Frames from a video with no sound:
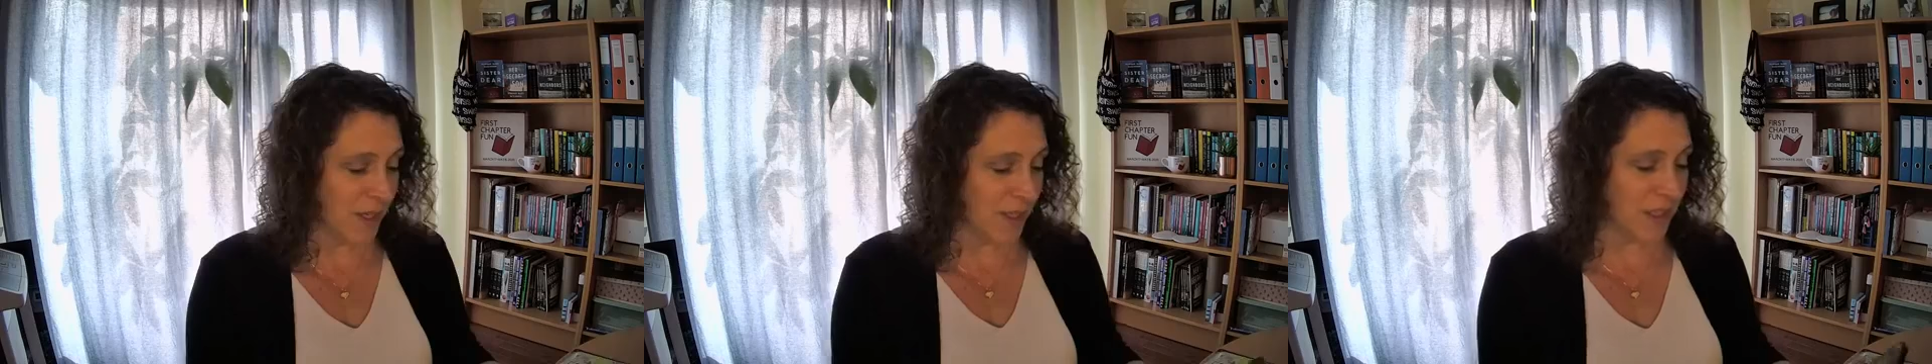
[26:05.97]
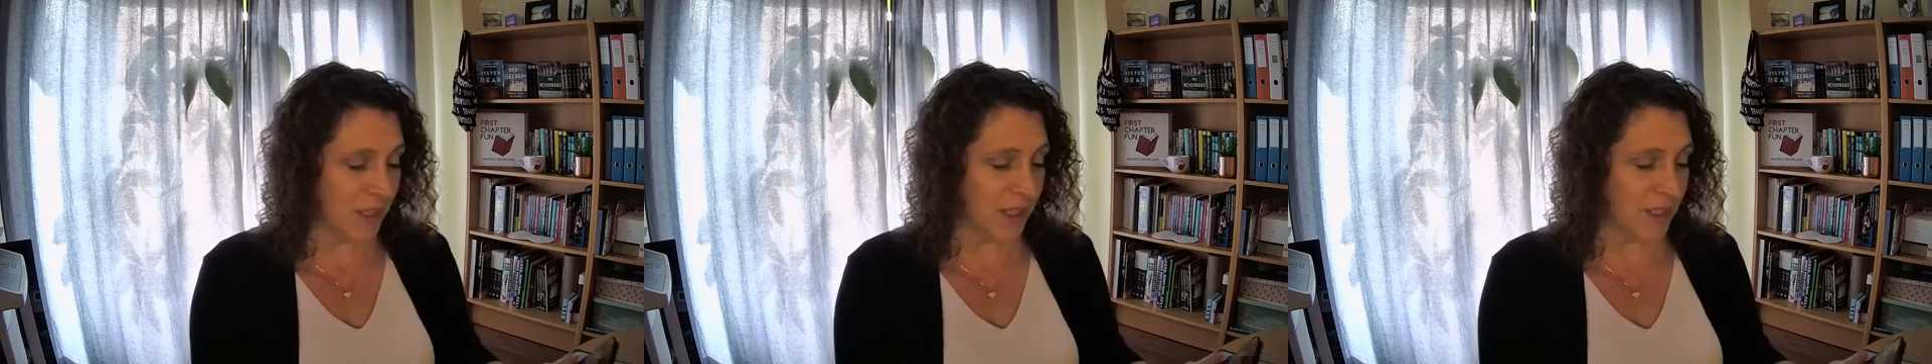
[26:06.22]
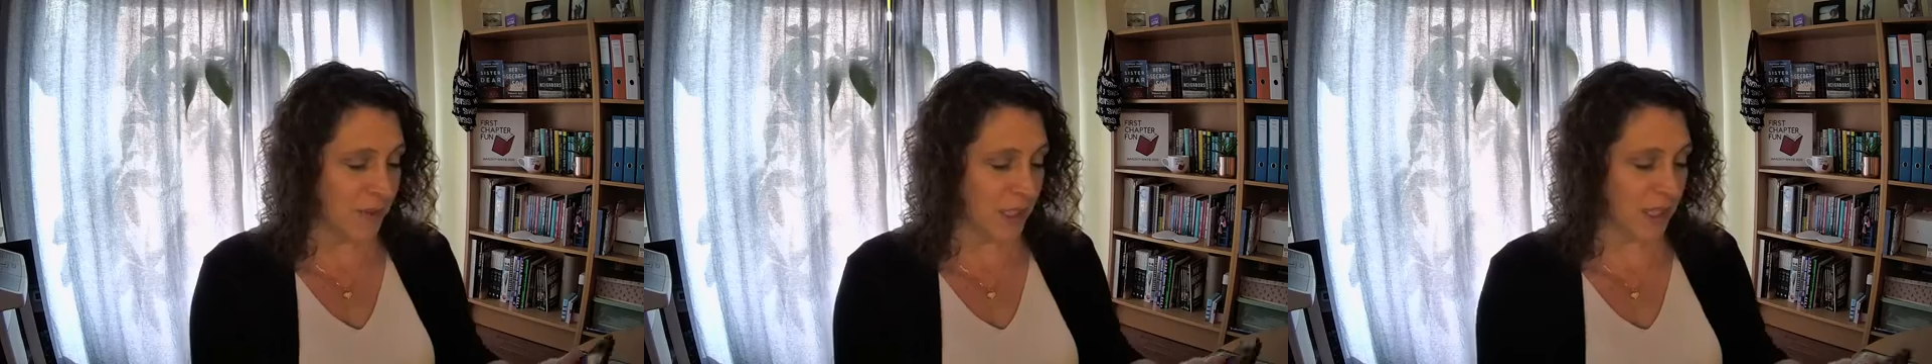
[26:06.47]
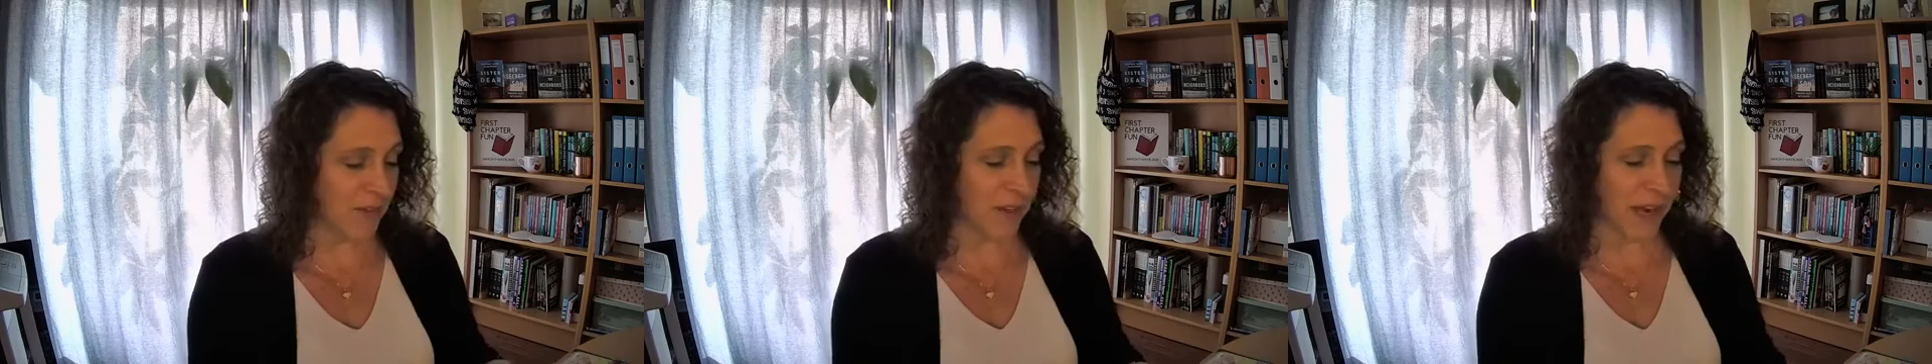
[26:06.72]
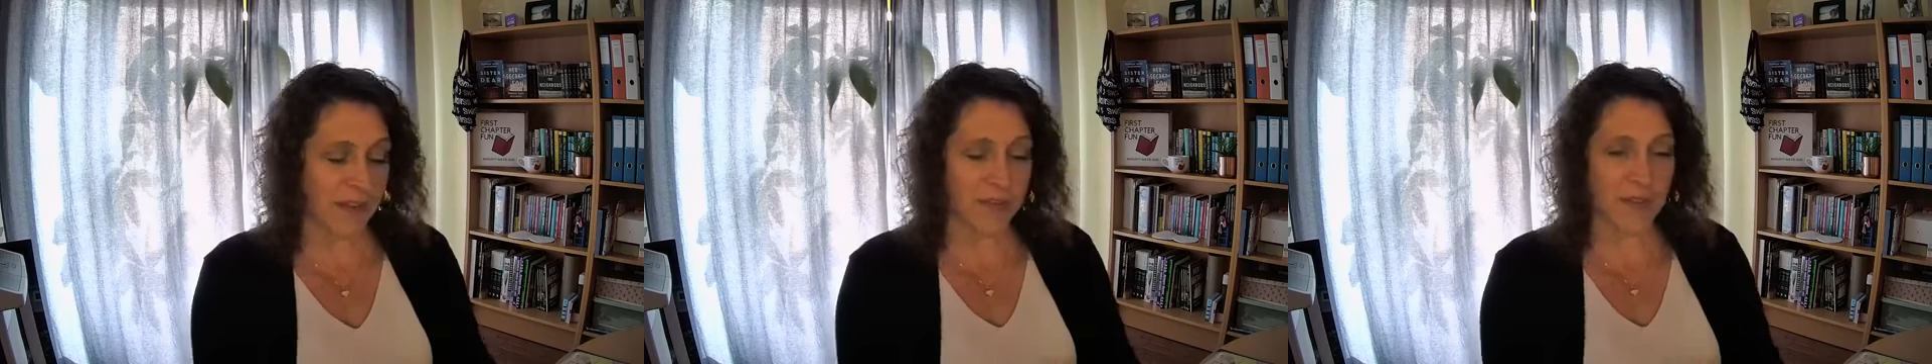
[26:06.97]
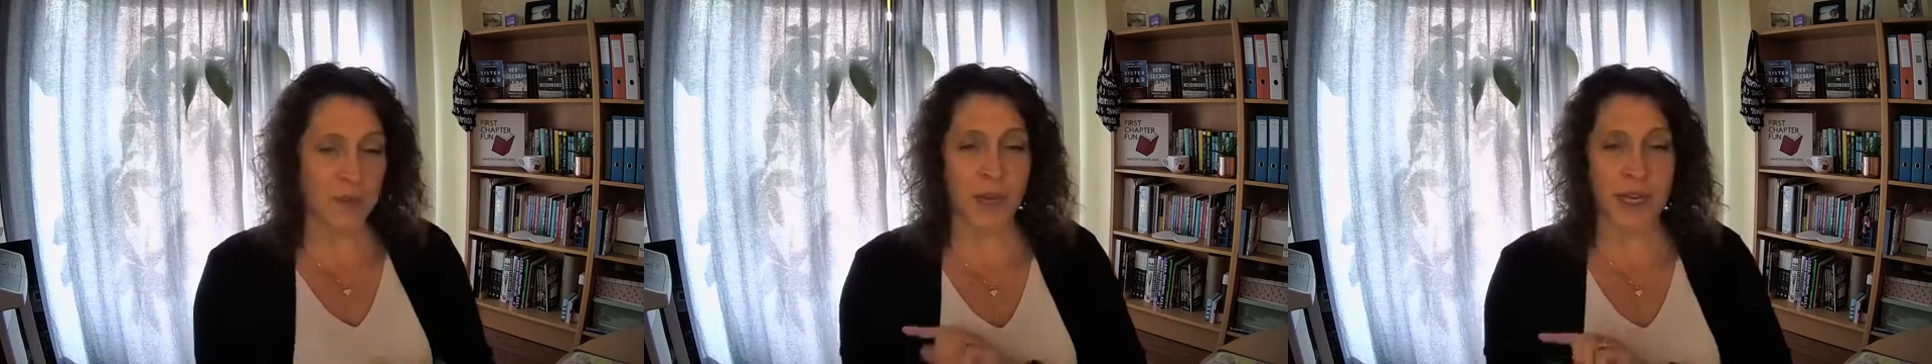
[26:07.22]
So you don't even
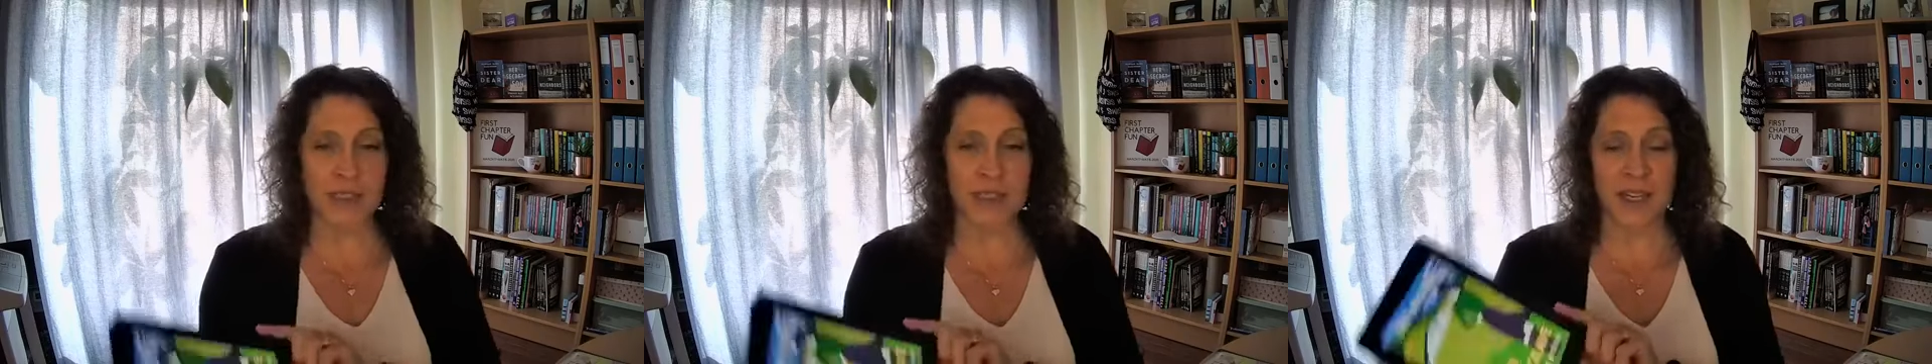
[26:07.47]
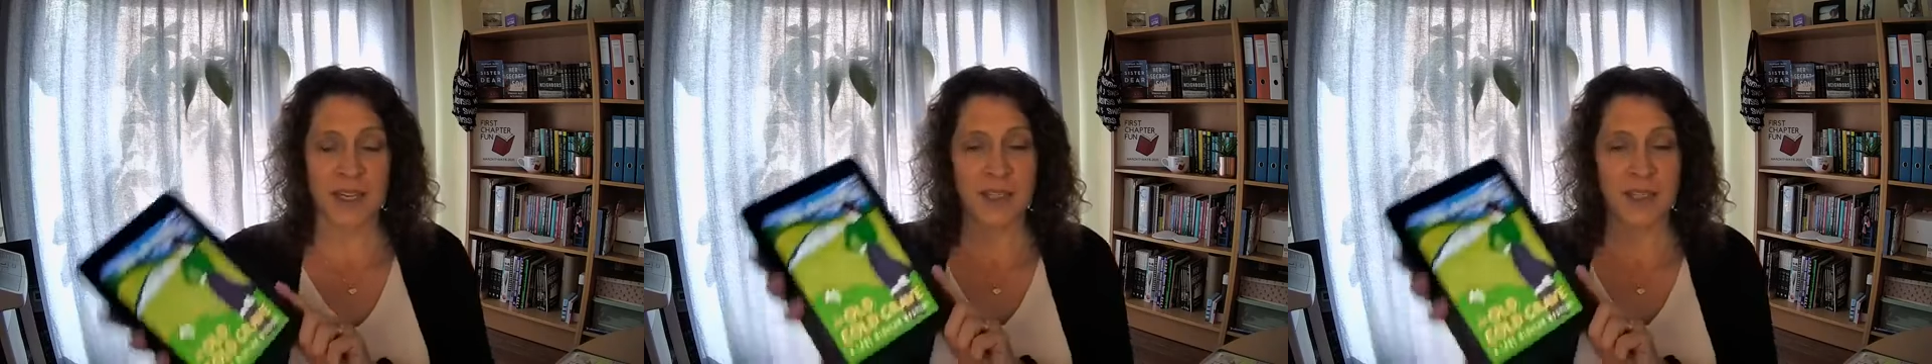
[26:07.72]
have to wait